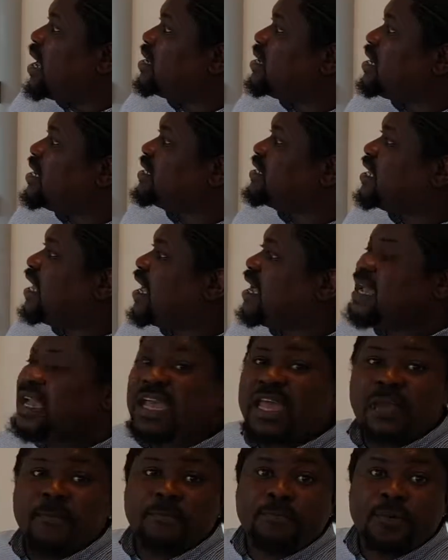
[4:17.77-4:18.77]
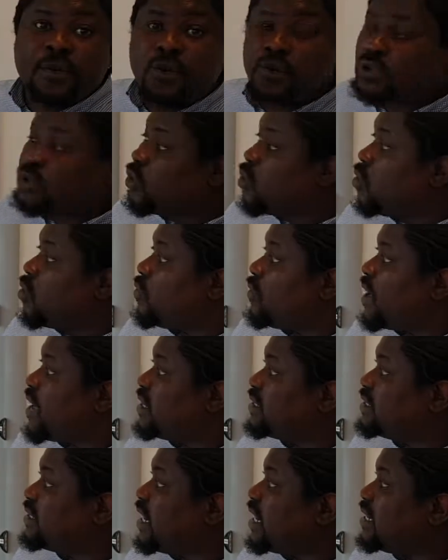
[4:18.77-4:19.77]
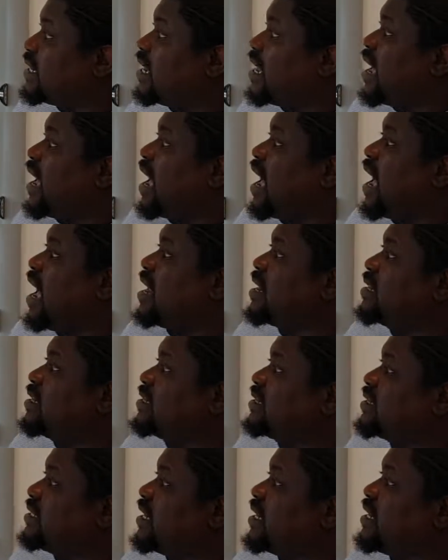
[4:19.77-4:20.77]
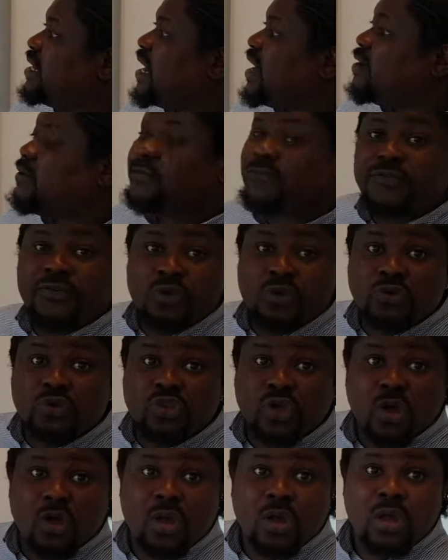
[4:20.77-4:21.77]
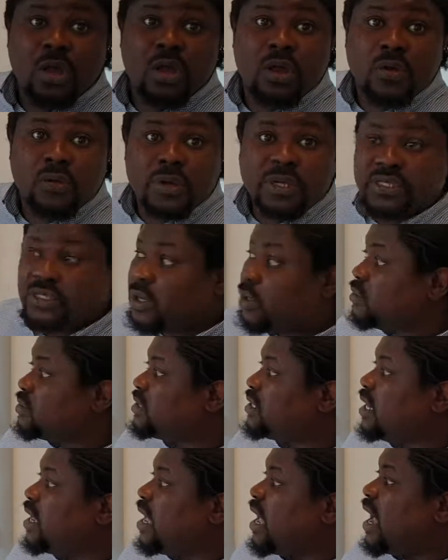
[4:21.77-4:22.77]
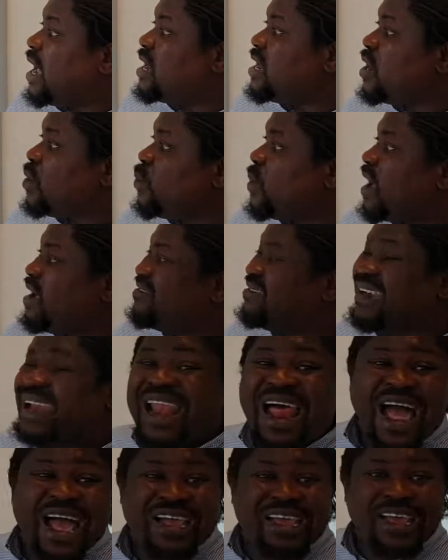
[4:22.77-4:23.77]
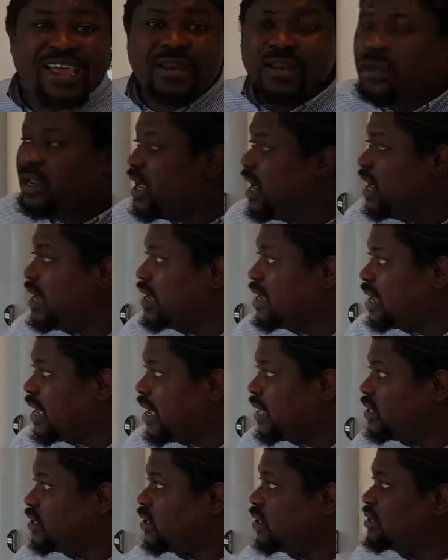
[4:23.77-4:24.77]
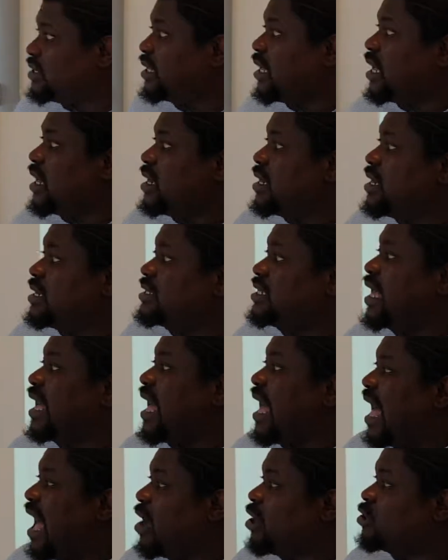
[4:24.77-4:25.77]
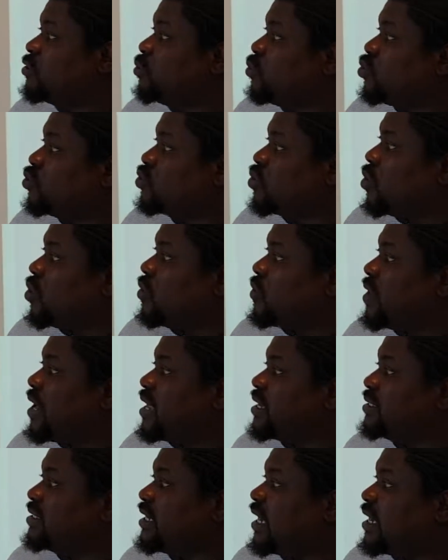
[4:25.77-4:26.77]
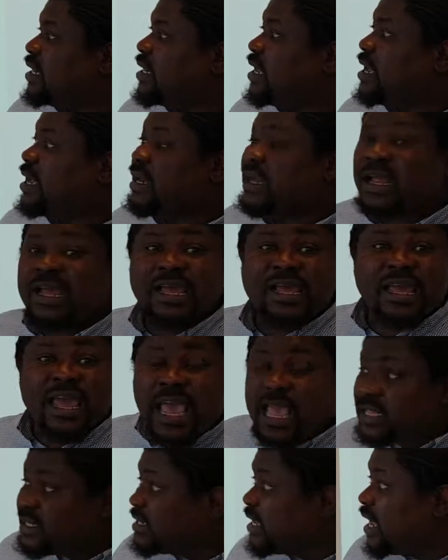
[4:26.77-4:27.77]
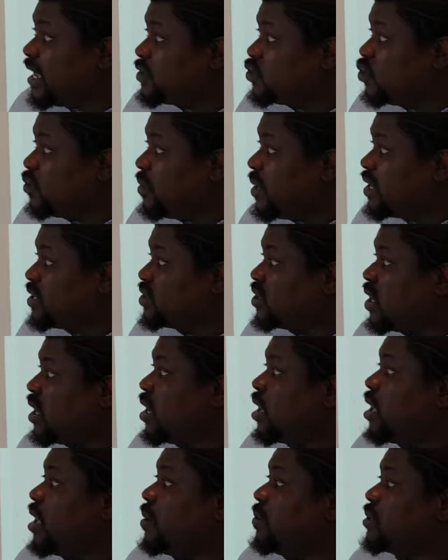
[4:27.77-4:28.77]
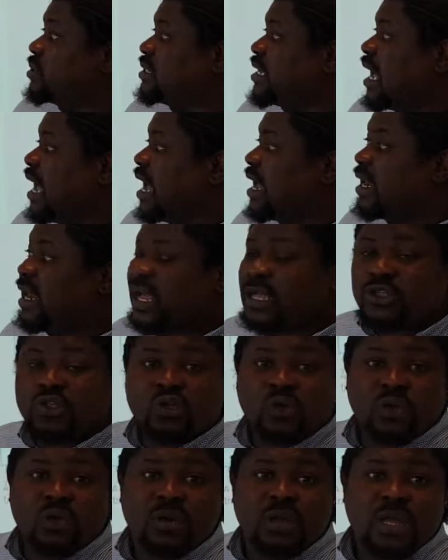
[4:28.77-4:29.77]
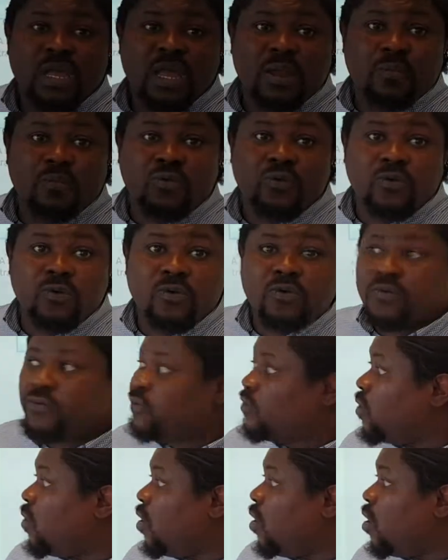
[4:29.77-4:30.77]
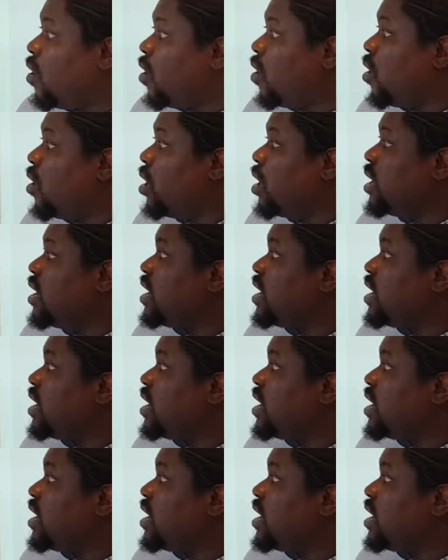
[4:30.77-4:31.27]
These are input oriented and signal future results. And then we have lagging indicators. These are output oriented. They are easier to measure but harder to improve or